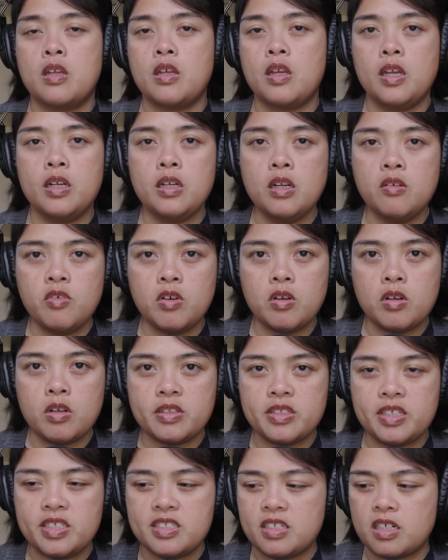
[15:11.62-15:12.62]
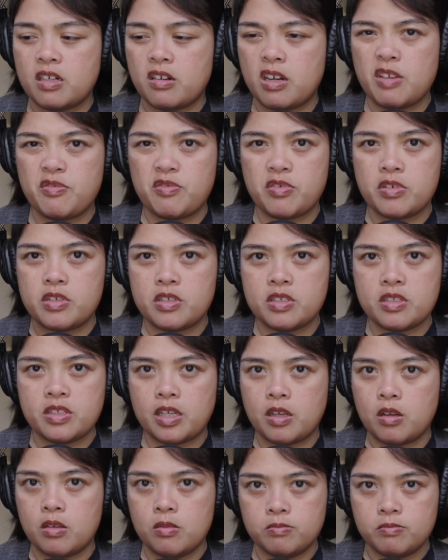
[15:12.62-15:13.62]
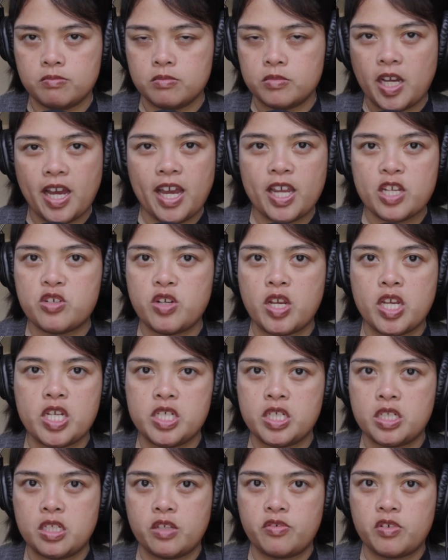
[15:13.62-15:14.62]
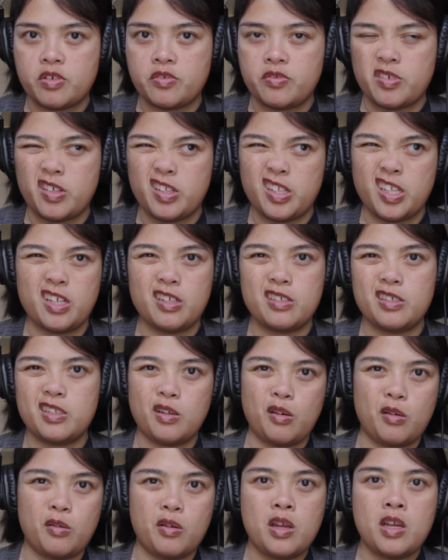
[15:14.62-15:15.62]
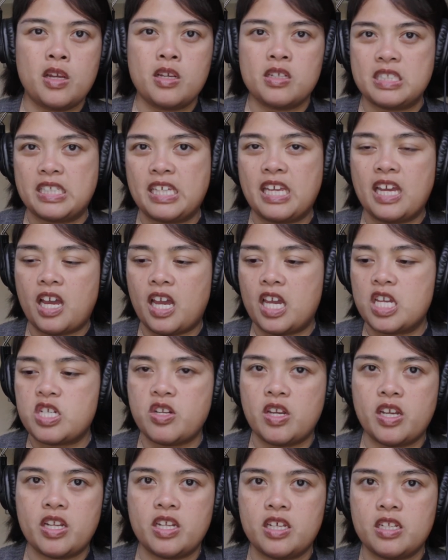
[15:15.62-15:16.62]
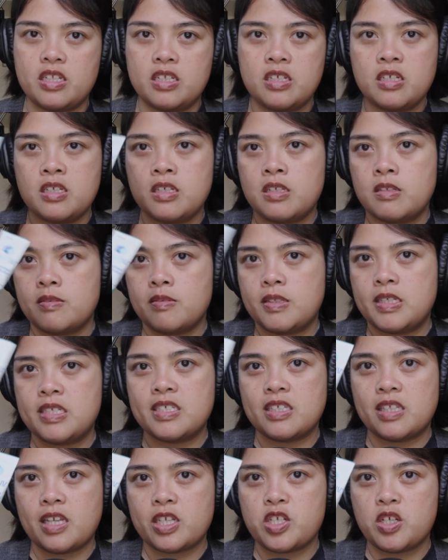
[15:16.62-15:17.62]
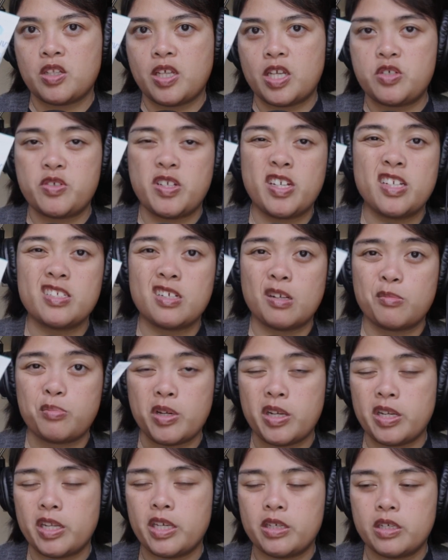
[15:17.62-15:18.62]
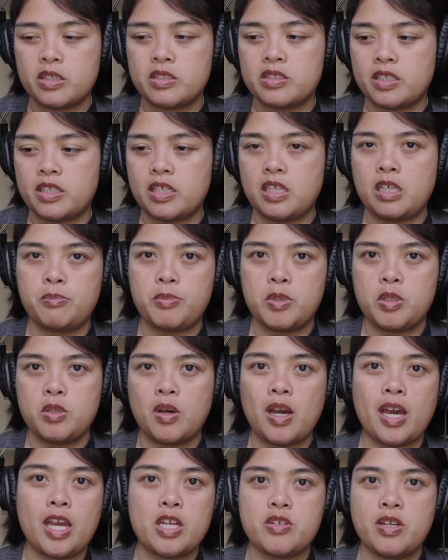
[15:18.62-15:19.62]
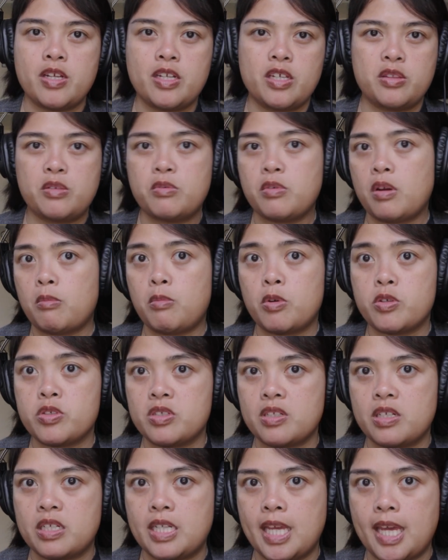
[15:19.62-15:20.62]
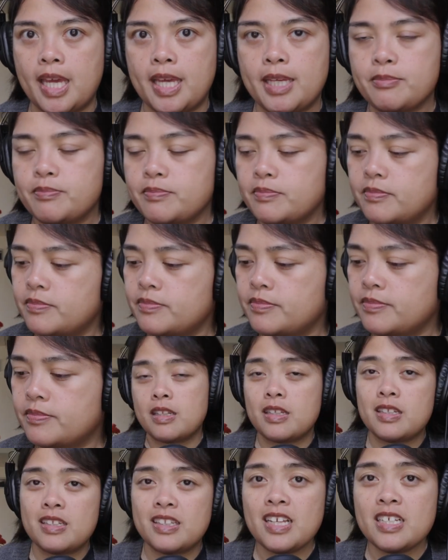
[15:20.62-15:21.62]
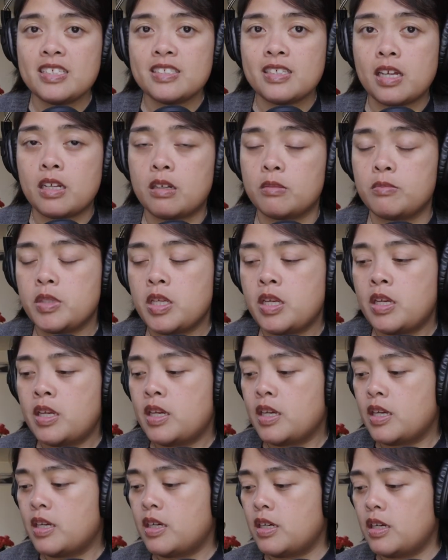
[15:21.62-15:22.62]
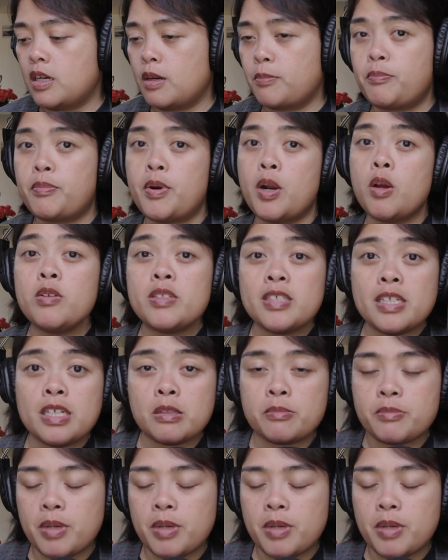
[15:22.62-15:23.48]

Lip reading: And overall, these are great for just like hydration if you're feeling, dehydrated. These electrolyte drinks are pretty good to keep you hydrated throughout most of the day. Next item, protein